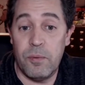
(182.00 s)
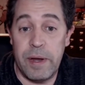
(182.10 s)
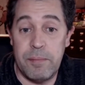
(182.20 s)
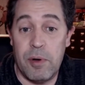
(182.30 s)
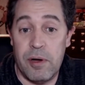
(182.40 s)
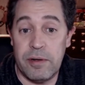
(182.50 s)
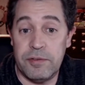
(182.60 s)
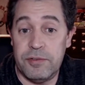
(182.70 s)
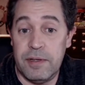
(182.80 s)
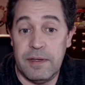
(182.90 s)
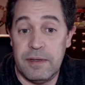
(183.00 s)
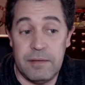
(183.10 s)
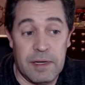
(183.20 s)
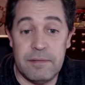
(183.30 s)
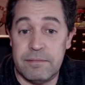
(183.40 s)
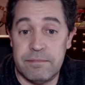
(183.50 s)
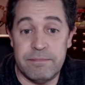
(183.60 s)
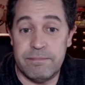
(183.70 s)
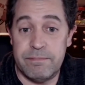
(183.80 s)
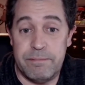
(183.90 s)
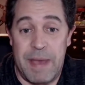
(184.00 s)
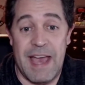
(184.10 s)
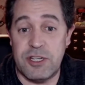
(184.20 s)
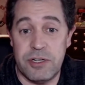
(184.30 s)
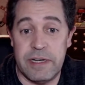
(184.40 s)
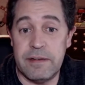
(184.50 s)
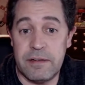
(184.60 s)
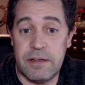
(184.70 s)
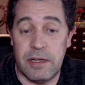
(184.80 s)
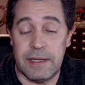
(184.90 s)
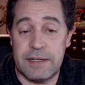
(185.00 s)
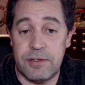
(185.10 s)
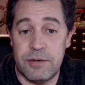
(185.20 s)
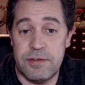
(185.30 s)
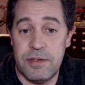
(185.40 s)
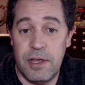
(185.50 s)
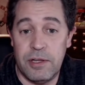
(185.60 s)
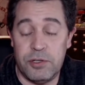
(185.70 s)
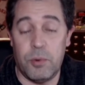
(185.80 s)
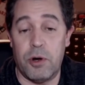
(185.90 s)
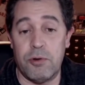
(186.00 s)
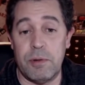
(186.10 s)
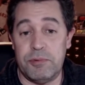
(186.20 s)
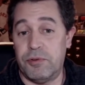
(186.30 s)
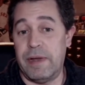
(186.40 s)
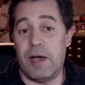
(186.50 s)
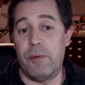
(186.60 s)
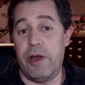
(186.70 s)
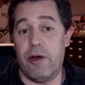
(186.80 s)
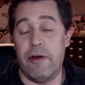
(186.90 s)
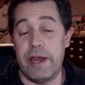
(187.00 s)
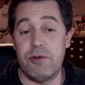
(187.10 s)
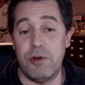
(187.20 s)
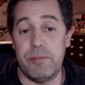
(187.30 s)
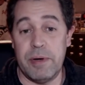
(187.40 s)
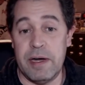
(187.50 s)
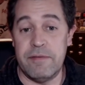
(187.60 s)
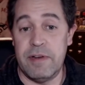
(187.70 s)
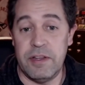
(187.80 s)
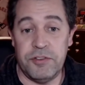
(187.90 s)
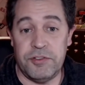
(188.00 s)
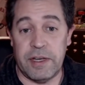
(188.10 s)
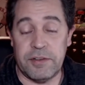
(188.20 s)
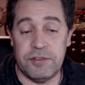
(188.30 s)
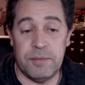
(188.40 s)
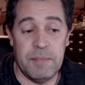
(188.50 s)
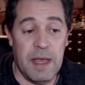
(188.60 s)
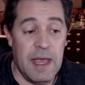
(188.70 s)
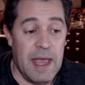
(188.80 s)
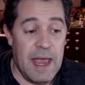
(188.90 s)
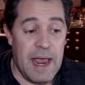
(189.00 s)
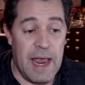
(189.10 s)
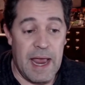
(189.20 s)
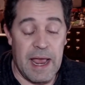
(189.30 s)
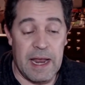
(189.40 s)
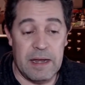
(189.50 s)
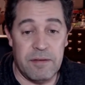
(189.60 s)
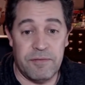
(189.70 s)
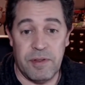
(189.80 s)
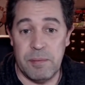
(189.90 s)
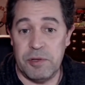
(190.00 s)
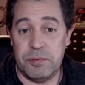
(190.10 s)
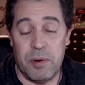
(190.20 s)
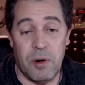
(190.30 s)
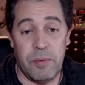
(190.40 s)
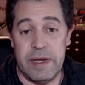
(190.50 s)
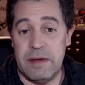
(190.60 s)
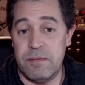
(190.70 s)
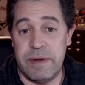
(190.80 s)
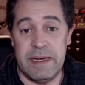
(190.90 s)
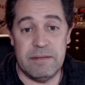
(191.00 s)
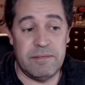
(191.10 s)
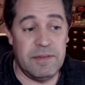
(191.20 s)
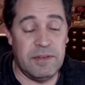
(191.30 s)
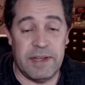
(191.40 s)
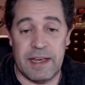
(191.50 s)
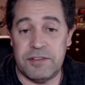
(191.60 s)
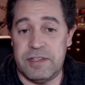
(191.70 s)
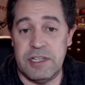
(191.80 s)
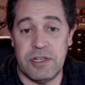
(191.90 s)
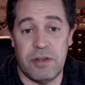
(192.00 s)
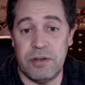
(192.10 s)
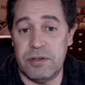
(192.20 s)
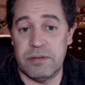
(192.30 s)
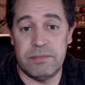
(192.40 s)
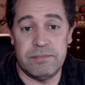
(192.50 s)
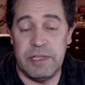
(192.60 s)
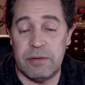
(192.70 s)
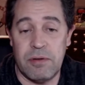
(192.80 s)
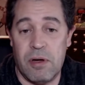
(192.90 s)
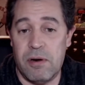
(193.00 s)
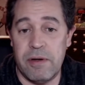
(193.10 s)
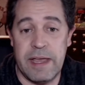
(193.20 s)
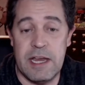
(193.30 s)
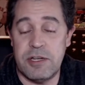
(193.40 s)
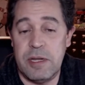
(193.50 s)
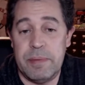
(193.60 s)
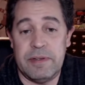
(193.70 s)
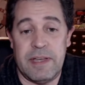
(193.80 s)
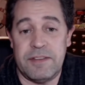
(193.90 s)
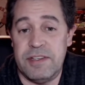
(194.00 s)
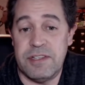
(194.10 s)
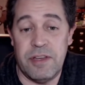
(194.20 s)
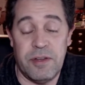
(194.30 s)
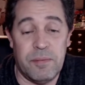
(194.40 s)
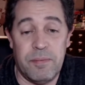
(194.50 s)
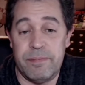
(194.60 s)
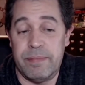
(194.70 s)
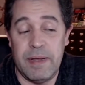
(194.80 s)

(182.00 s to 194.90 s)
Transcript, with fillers: Wade Boggs passionate collectors to our group. So now we are a group of 6. And for the most part, we text each other, you know, call occasionally, but text each other